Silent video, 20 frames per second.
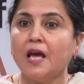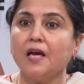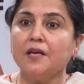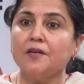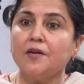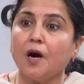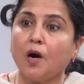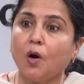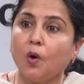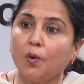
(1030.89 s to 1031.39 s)

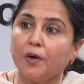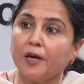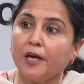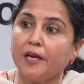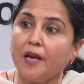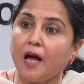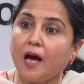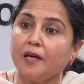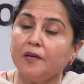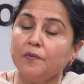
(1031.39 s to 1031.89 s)
and how
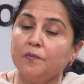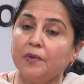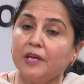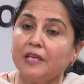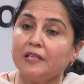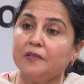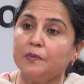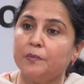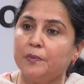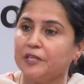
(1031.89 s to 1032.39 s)
can I
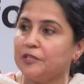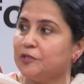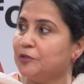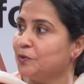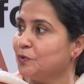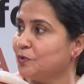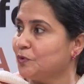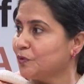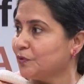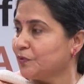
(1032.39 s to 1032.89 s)
make the best
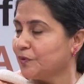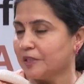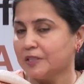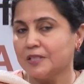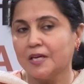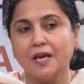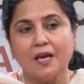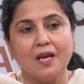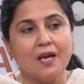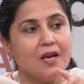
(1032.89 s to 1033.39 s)
use of it?